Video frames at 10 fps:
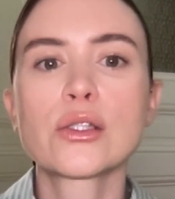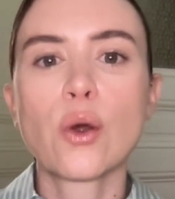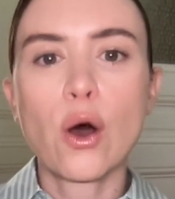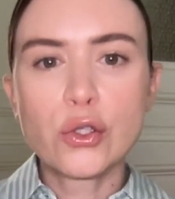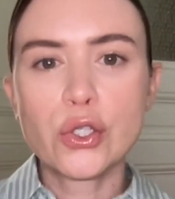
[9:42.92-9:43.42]

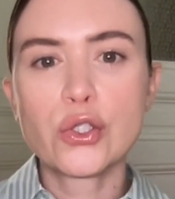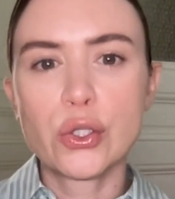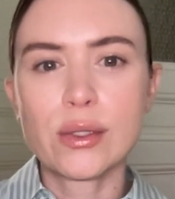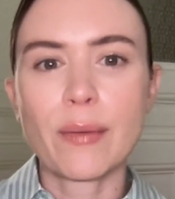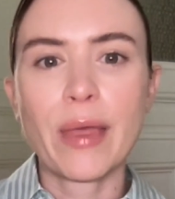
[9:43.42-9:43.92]
So, also,
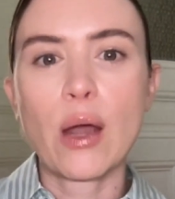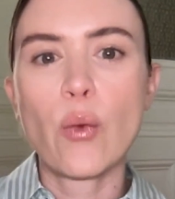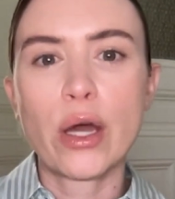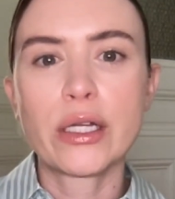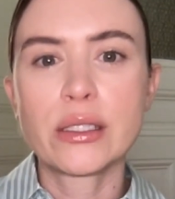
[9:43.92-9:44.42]
too, something I
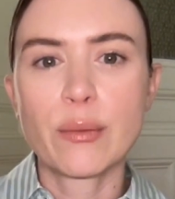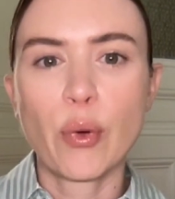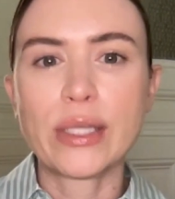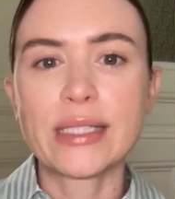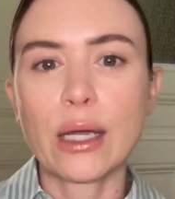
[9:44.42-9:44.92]
wanted to
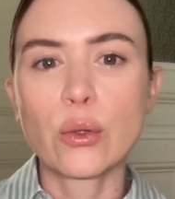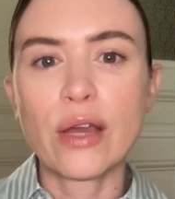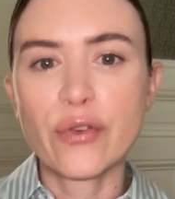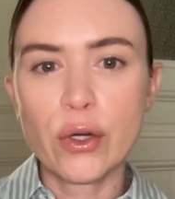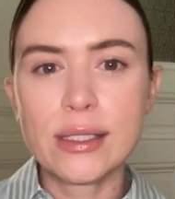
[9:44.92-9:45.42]
point out
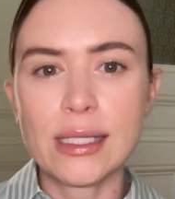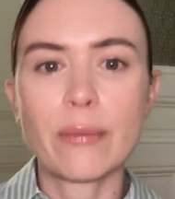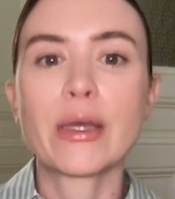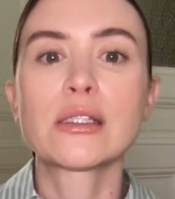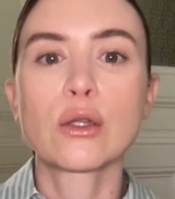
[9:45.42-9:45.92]
if your
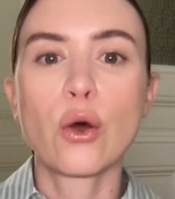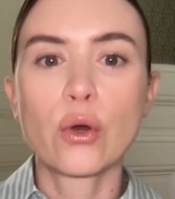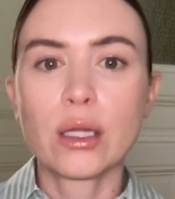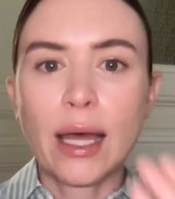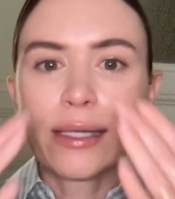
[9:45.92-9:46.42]
eczema is
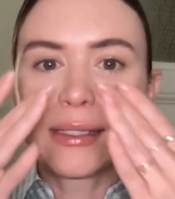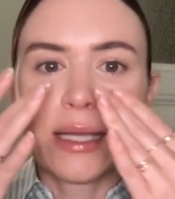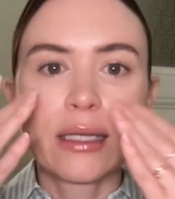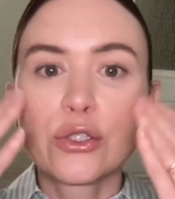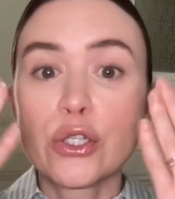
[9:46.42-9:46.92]
localized,
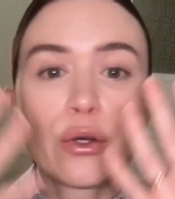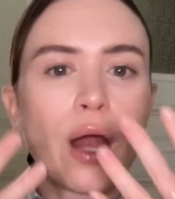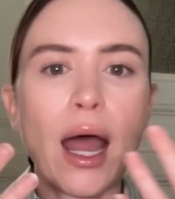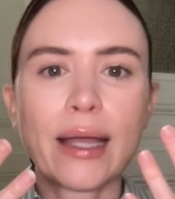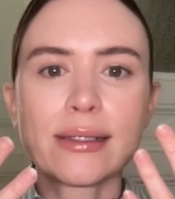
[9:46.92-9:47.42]
say, to
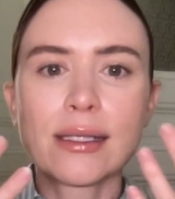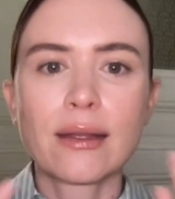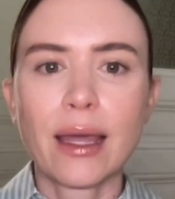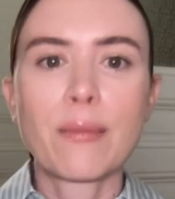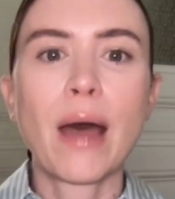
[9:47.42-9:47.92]
your eyes,
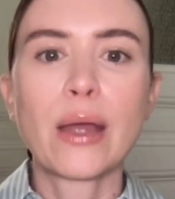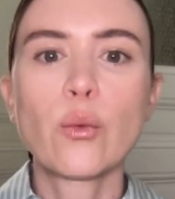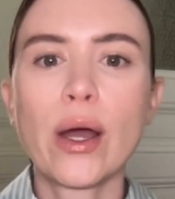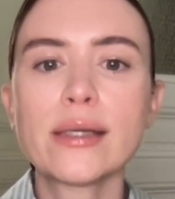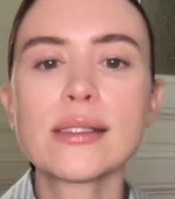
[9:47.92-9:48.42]
like
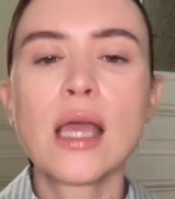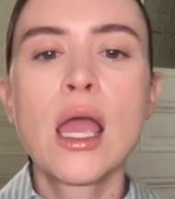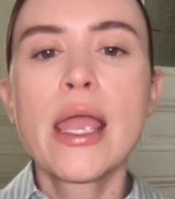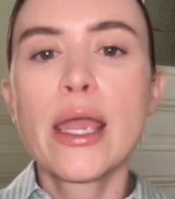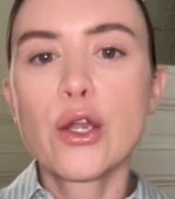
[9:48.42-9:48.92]
mine was,
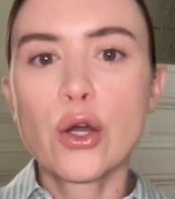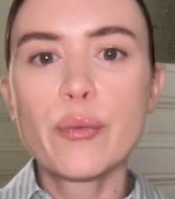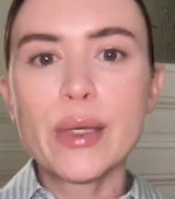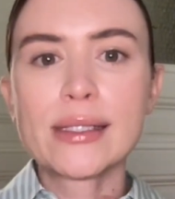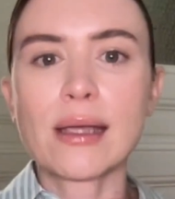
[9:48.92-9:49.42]
it
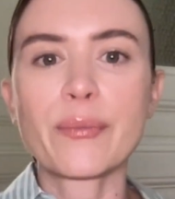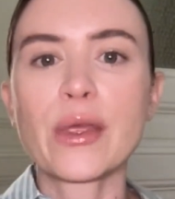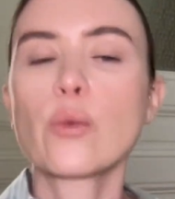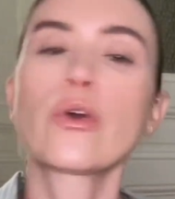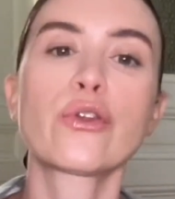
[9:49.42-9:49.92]
could be
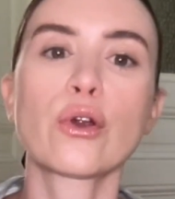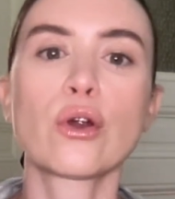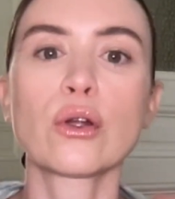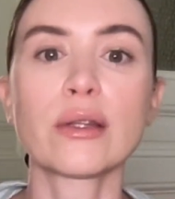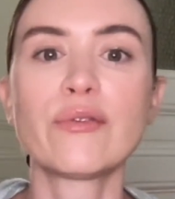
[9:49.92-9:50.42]
something with
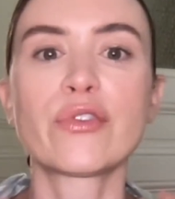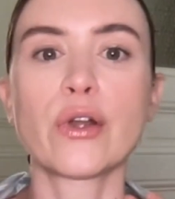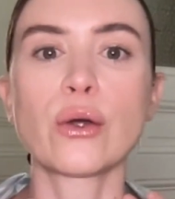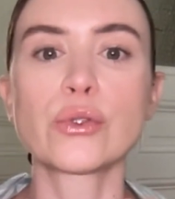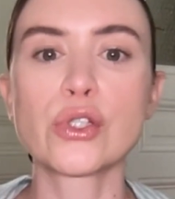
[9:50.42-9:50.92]
your lymph
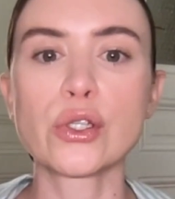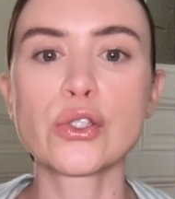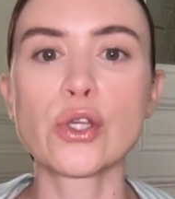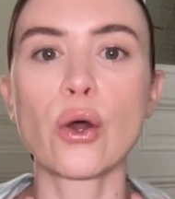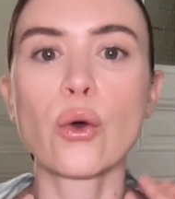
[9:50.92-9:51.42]
nodes.
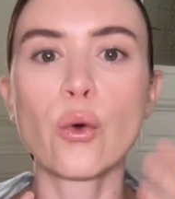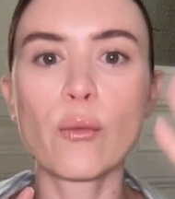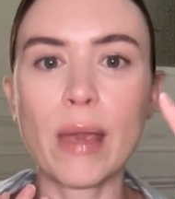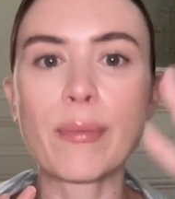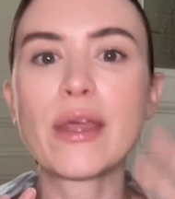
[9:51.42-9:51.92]
So
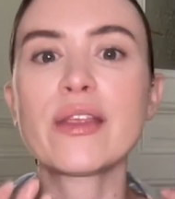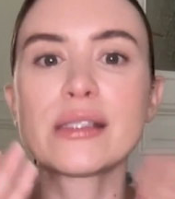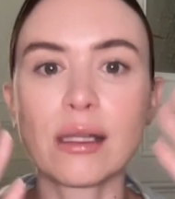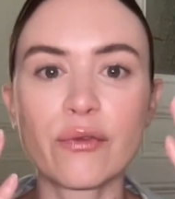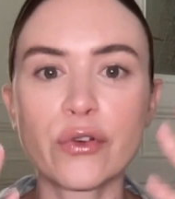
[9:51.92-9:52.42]
maybe
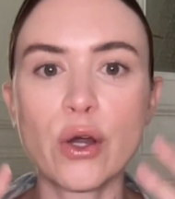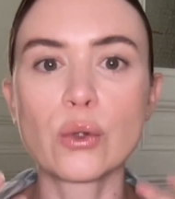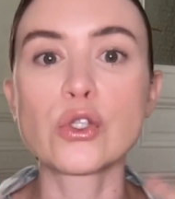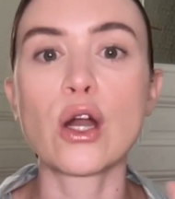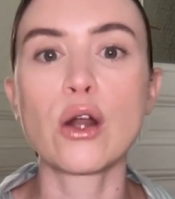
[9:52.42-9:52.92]
these lymph
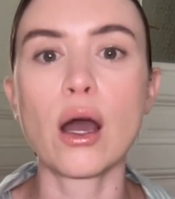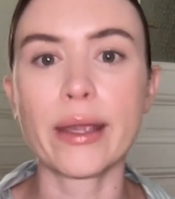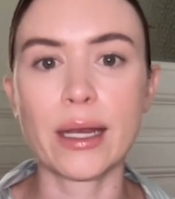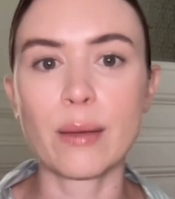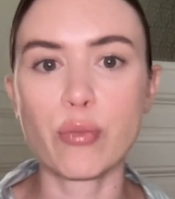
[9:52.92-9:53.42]
nodes are
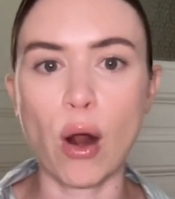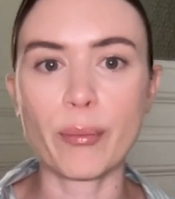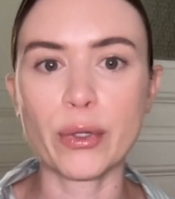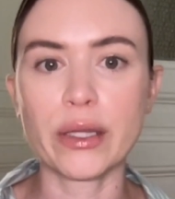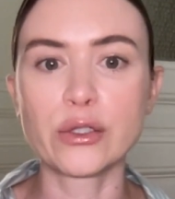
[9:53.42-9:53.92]
not getting
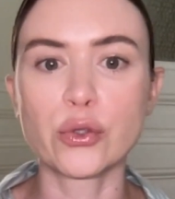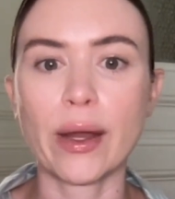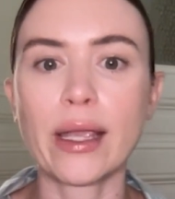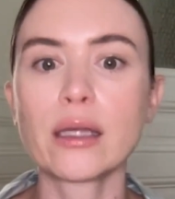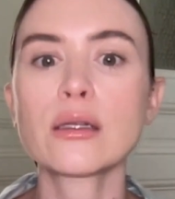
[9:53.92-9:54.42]
properly
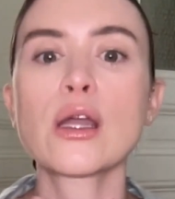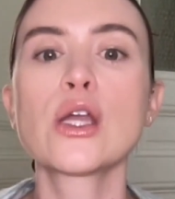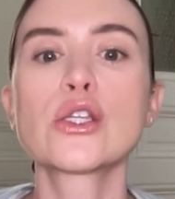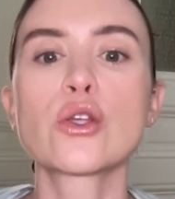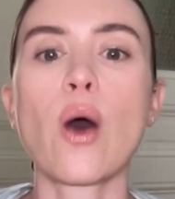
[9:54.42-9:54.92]
drained.
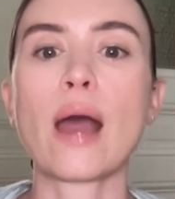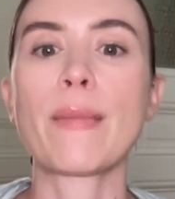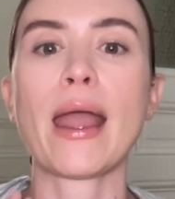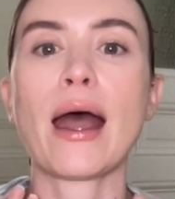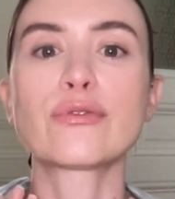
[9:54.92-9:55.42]
So I
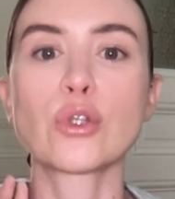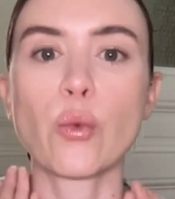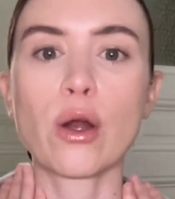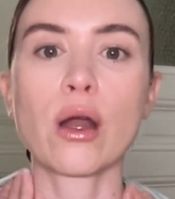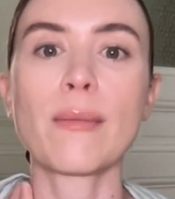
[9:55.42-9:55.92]
might might have to
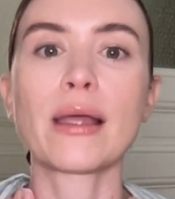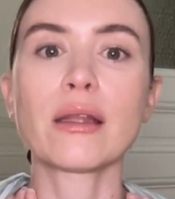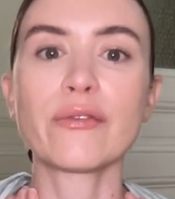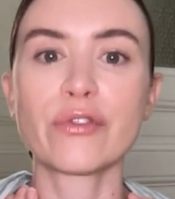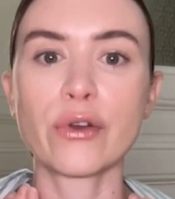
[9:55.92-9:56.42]
work on my
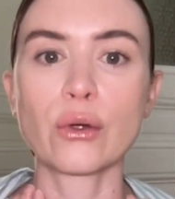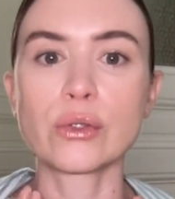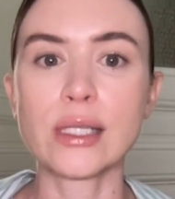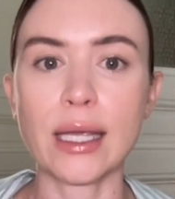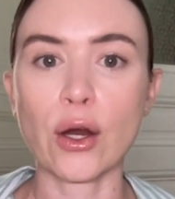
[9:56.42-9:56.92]
lymph
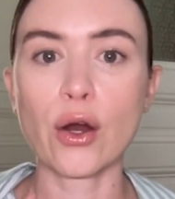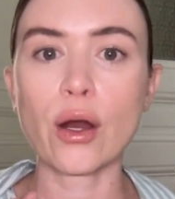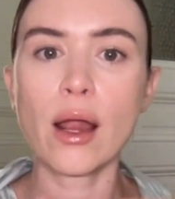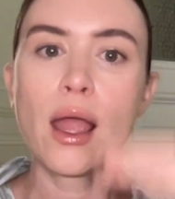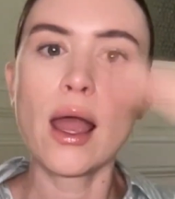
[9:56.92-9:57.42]
nodes here.